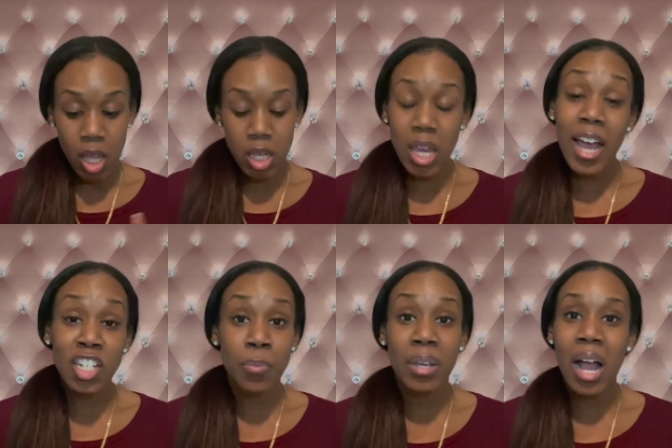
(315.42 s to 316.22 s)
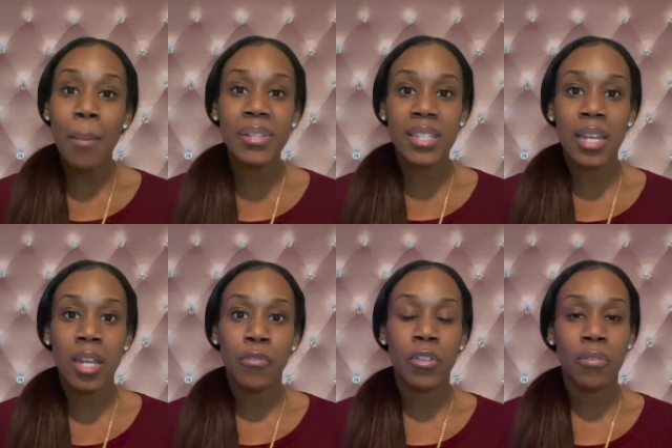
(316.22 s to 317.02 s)
Yeah, I should be
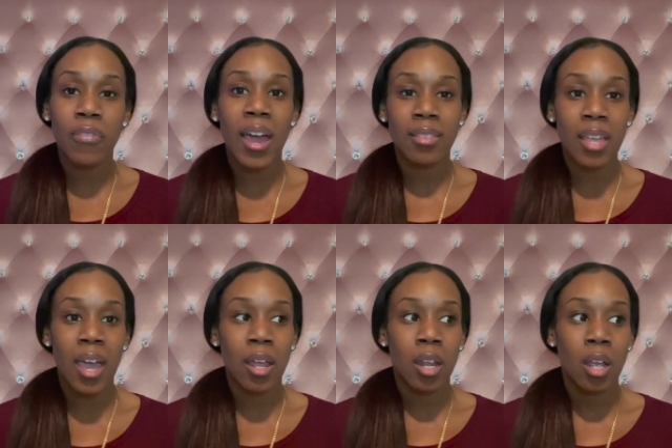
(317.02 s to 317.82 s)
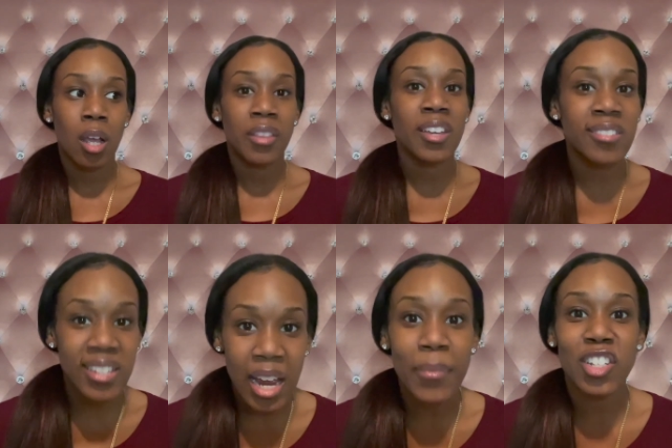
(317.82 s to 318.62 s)
compensated for the fact that there's
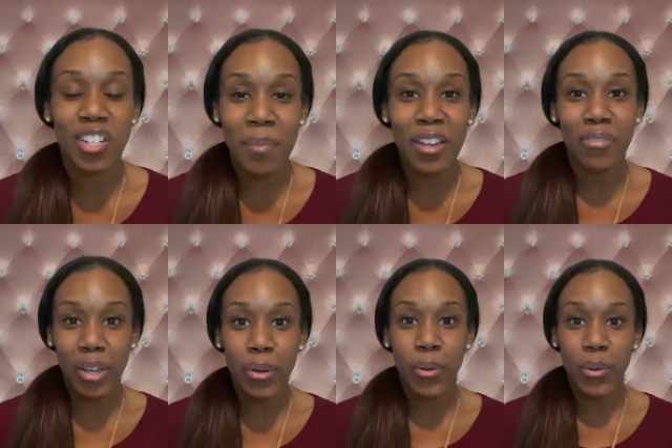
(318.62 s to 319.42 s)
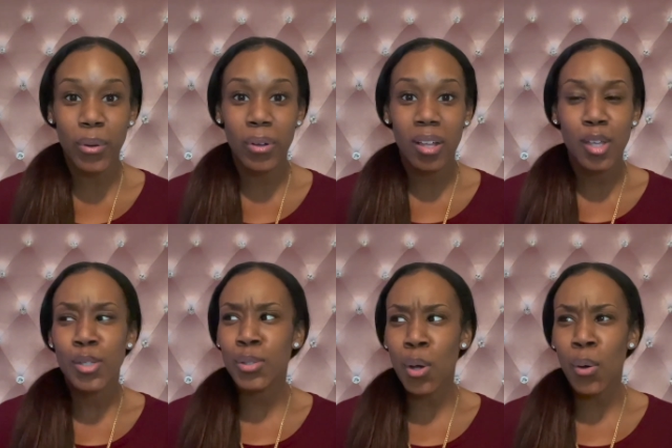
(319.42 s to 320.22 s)
damage to my vehicle.
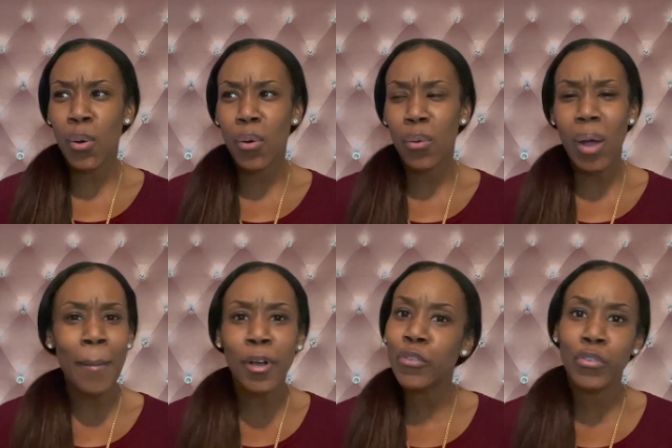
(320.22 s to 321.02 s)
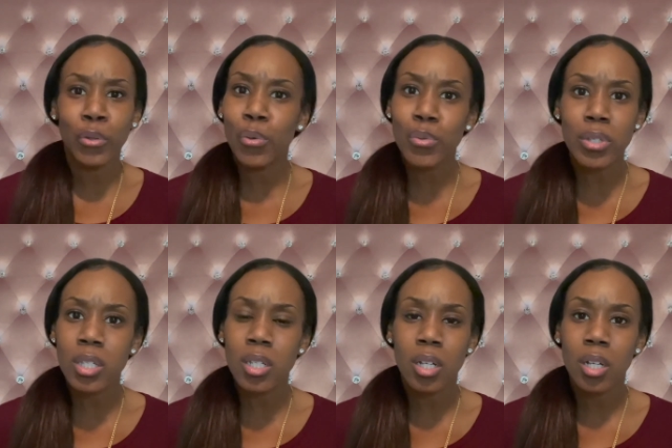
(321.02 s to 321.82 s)
So I'm
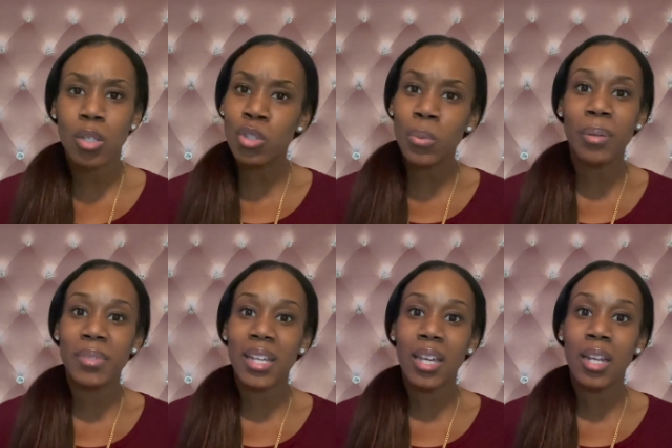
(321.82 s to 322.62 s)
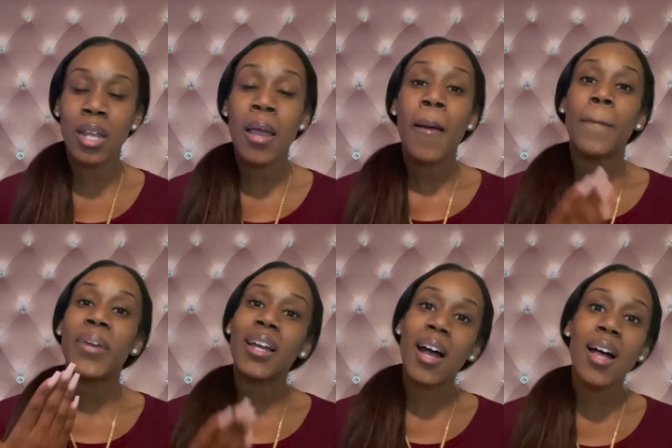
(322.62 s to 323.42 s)
confused. You see what I'm saying?
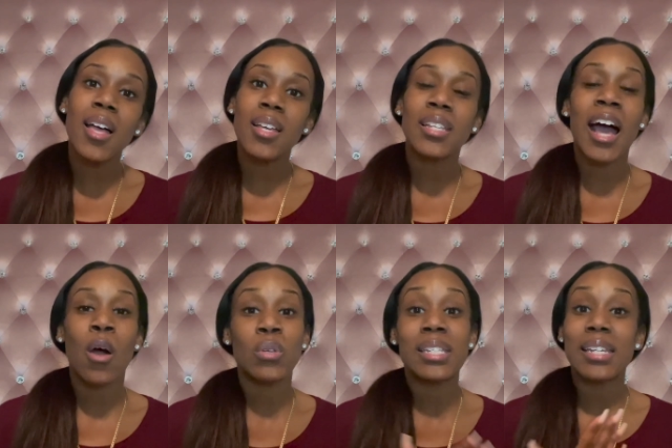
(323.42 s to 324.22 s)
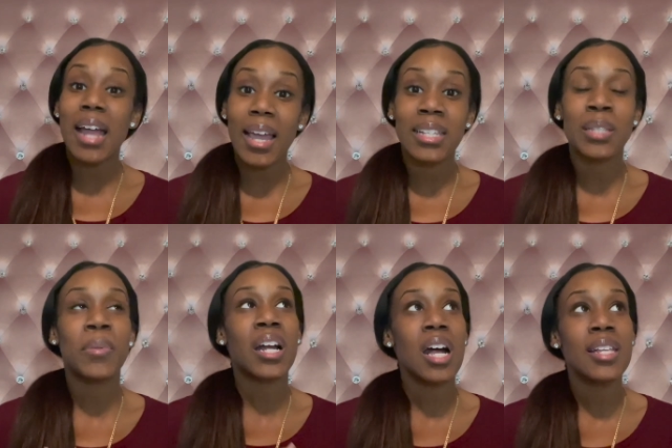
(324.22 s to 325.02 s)
Because I was nice,
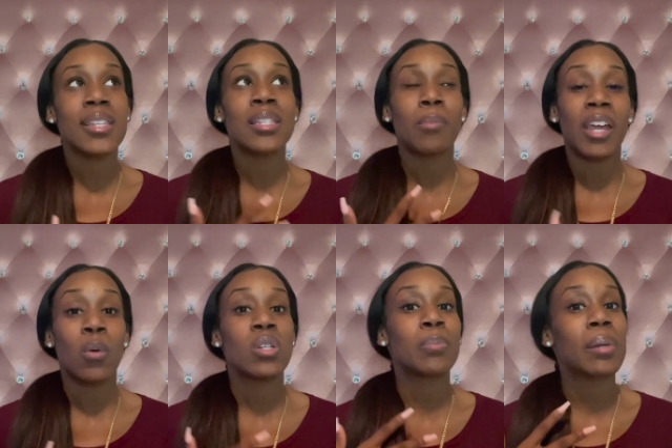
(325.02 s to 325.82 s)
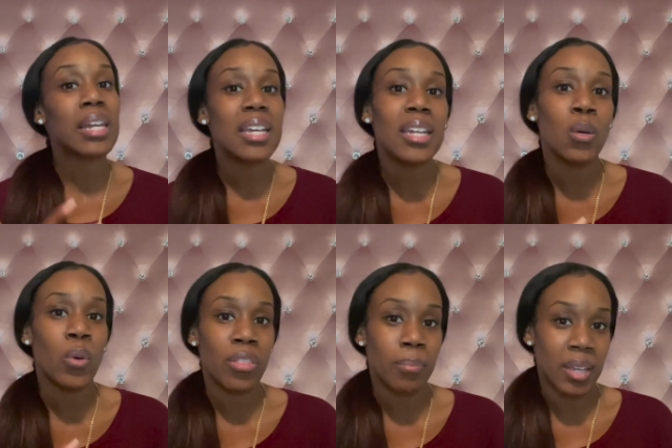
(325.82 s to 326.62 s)
because this man was pleading
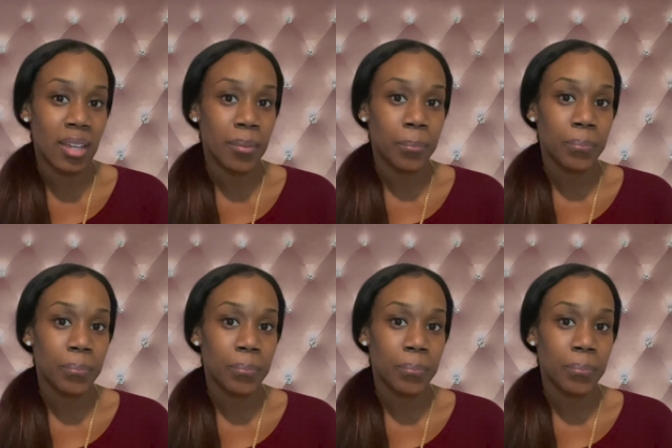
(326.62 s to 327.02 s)
with me,